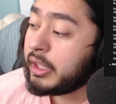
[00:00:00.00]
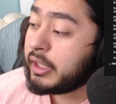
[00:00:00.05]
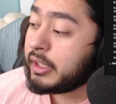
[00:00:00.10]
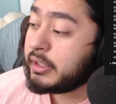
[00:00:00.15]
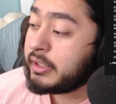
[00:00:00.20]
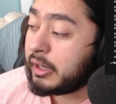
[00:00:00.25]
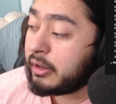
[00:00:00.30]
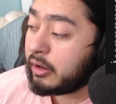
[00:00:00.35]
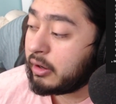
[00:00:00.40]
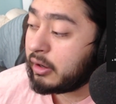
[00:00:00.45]

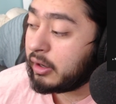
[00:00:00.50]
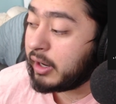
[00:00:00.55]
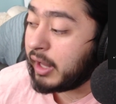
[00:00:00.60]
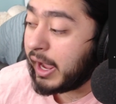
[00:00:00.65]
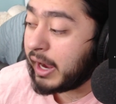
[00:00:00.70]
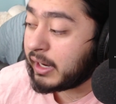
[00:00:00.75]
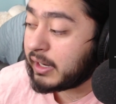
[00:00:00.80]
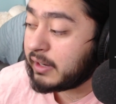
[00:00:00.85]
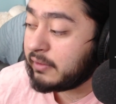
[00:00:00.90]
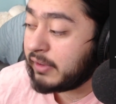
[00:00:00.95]
Dead Hard
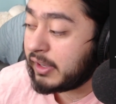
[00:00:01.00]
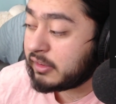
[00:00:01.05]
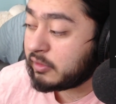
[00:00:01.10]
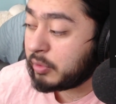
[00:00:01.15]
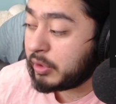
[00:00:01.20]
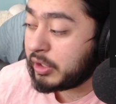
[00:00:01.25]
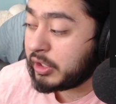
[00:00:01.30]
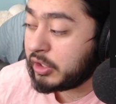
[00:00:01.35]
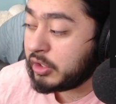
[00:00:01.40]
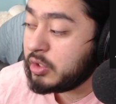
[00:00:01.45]
activates
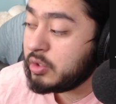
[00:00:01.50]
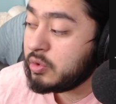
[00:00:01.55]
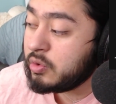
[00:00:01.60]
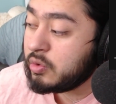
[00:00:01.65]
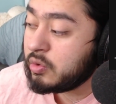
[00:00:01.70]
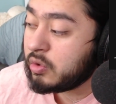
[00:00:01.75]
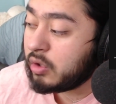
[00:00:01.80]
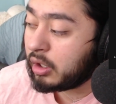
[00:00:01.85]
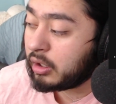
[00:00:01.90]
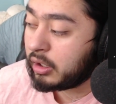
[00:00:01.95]
when
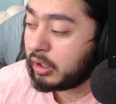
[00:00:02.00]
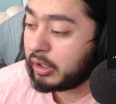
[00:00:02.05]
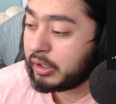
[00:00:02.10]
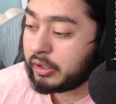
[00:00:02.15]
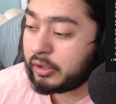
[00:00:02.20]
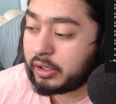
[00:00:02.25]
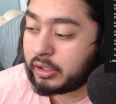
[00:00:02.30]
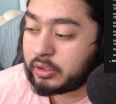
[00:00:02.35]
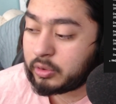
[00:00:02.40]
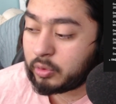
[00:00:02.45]
you are
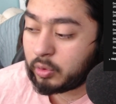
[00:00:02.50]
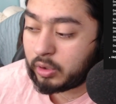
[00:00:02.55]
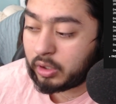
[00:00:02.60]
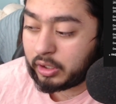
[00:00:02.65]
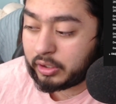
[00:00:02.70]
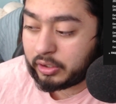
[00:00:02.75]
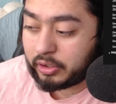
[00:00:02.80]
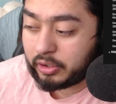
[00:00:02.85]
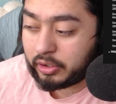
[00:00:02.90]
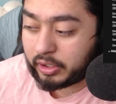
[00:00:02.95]
unhooked or
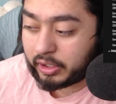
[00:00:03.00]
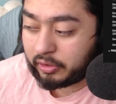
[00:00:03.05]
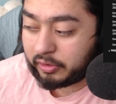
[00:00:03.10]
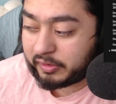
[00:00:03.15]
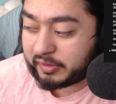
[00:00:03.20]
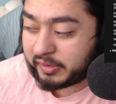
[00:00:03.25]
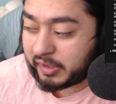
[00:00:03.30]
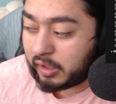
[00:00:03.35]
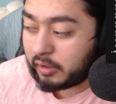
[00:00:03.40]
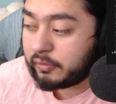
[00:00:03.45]
unhook
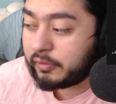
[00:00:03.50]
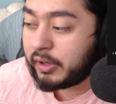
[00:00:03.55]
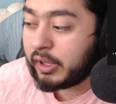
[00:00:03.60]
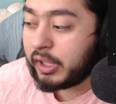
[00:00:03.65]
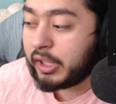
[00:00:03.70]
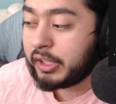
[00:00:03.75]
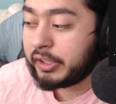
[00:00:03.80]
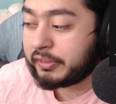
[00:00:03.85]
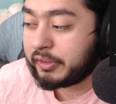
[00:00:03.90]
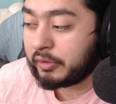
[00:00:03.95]
yourself,
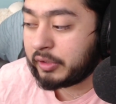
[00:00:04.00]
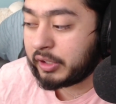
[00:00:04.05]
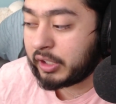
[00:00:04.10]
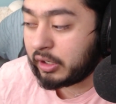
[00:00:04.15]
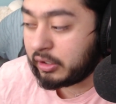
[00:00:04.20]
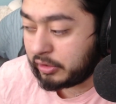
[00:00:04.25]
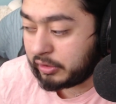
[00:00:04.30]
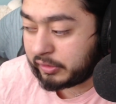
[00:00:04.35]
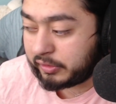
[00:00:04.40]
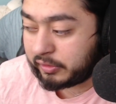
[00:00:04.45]
so the
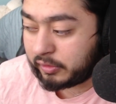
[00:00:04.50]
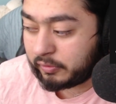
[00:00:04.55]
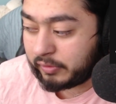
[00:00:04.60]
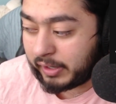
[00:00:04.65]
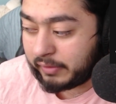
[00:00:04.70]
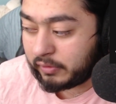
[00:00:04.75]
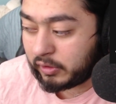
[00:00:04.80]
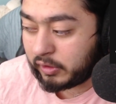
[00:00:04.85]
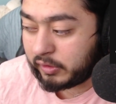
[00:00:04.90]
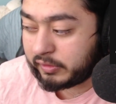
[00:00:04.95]
unhooked
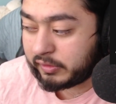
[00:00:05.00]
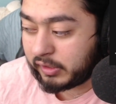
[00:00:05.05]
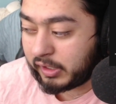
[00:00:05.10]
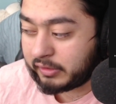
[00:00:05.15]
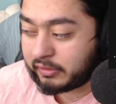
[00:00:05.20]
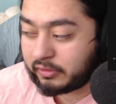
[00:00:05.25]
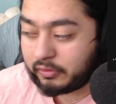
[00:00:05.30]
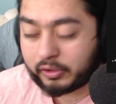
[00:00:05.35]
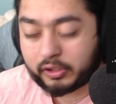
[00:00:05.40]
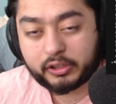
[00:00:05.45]
survivor is
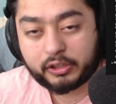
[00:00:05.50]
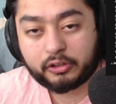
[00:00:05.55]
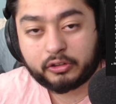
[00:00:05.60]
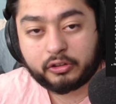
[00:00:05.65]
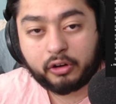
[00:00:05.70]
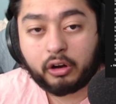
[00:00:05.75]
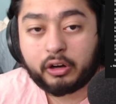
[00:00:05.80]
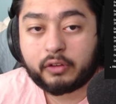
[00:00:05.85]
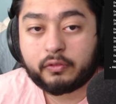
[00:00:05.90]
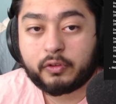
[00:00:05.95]
less of a clear
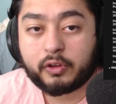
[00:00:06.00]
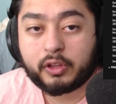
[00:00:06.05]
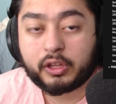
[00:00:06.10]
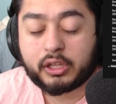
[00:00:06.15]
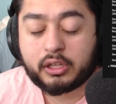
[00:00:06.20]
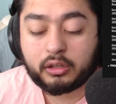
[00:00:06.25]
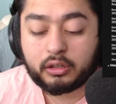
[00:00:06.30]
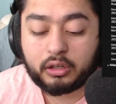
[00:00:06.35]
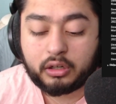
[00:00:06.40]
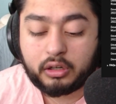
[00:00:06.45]
target for the
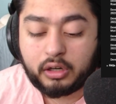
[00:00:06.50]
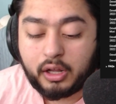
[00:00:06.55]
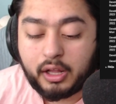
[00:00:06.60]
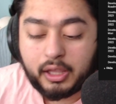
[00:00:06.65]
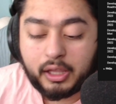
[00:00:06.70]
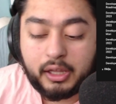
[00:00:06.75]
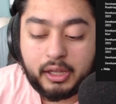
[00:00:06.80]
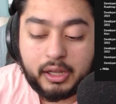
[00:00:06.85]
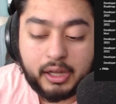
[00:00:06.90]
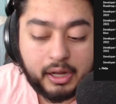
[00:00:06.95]
killer.
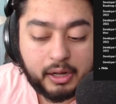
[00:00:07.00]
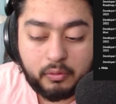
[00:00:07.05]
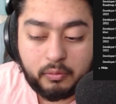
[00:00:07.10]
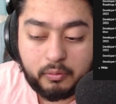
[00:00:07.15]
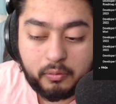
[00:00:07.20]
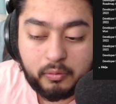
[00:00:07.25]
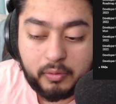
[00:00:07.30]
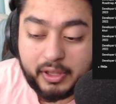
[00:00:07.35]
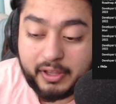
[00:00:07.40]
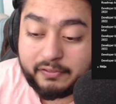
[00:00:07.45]

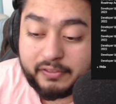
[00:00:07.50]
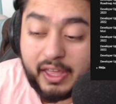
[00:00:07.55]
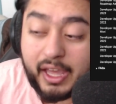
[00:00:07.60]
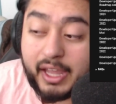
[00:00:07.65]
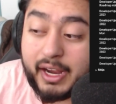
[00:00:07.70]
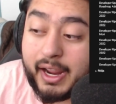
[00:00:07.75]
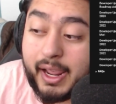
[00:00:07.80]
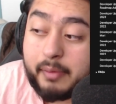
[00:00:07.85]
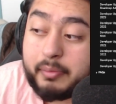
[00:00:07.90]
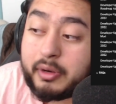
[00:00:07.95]
If
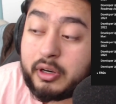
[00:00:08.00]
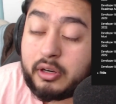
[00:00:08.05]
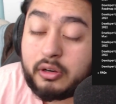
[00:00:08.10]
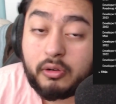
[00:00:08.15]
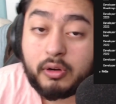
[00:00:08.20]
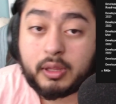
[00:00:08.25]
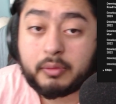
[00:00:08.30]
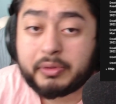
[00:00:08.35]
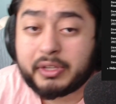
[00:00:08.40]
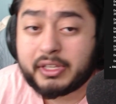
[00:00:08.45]
that happened
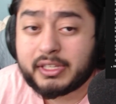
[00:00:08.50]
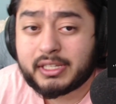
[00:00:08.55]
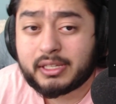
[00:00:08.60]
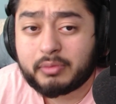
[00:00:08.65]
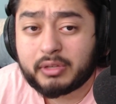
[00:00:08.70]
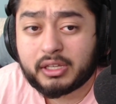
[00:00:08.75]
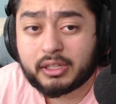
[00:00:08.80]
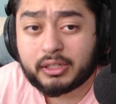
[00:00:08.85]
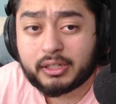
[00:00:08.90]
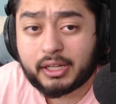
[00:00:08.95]
during the
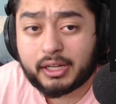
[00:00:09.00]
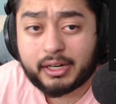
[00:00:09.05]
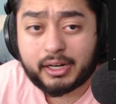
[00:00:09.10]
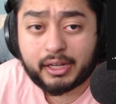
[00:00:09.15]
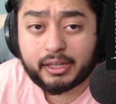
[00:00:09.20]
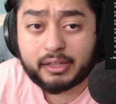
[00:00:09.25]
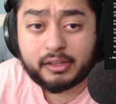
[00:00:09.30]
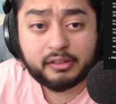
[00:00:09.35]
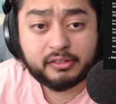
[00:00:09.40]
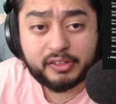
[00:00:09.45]
PTB a lot,
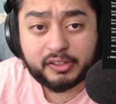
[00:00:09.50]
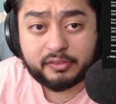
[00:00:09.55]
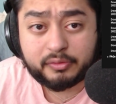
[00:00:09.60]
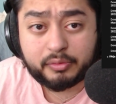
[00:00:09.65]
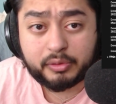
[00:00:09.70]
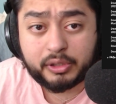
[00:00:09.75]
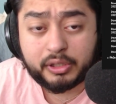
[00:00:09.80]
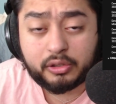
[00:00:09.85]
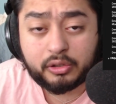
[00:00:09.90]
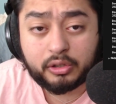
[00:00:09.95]
I guess that's
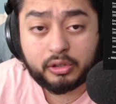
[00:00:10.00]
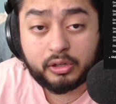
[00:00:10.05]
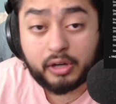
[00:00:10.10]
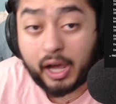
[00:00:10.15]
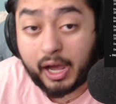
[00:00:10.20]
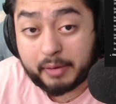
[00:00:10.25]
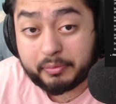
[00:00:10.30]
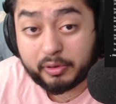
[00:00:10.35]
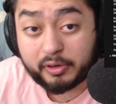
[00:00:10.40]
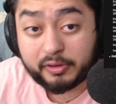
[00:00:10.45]
really good.
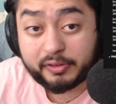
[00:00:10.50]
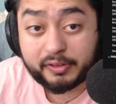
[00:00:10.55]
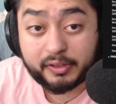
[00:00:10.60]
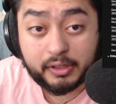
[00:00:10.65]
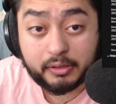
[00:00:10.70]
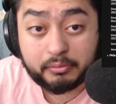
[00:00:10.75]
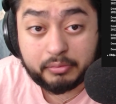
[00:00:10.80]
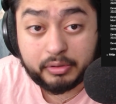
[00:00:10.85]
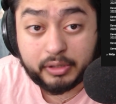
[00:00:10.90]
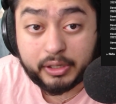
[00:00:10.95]
I personally
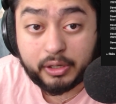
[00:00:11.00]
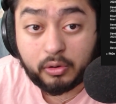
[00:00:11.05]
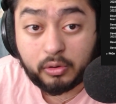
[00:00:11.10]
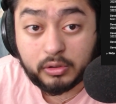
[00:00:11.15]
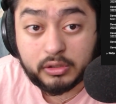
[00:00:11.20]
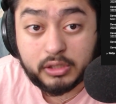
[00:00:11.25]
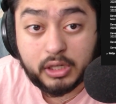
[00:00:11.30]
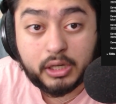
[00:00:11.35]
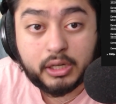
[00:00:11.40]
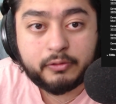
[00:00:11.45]
didn't play a
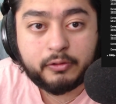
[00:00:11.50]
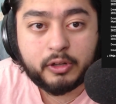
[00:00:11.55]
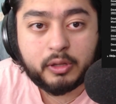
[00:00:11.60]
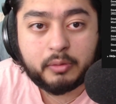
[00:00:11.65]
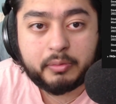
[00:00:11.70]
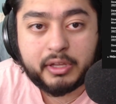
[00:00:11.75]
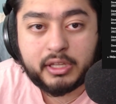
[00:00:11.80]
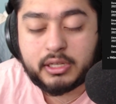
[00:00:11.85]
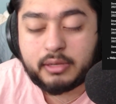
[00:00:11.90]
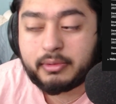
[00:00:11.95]
whole ton for the
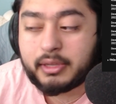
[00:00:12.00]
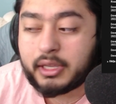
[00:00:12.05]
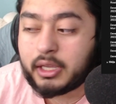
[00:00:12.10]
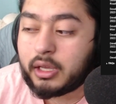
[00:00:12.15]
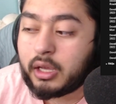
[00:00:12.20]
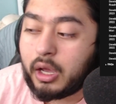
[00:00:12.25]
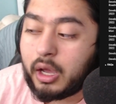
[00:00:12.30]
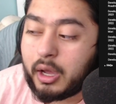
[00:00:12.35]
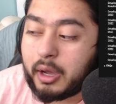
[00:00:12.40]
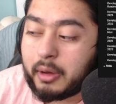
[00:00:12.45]
PTB,
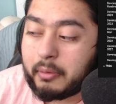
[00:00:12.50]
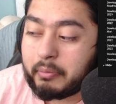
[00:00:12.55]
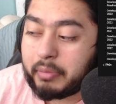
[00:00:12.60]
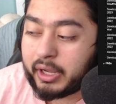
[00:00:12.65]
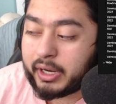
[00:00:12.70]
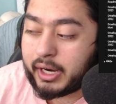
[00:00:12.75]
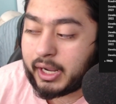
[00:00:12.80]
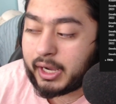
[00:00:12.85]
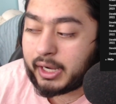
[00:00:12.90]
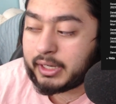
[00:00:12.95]

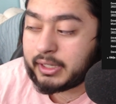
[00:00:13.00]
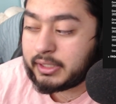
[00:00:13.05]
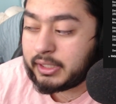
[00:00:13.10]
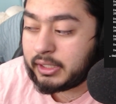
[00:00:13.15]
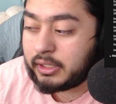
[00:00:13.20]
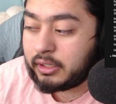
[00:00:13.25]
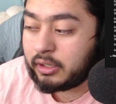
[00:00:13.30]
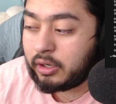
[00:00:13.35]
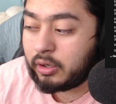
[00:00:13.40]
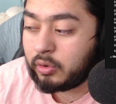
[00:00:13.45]
but I
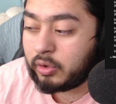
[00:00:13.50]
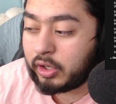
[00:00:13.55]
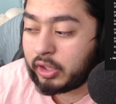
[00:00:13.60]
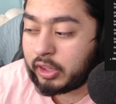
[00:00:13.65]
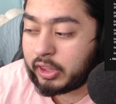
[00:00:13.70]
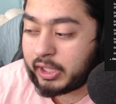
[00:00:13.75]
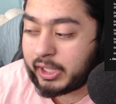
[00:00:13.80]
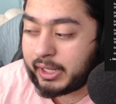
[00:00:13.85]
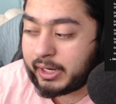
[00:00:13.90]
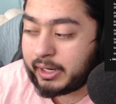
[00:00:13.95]
did note
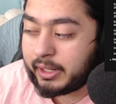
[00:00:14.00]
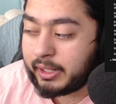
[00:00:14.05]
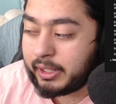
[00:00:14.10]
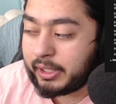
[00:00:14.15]
that,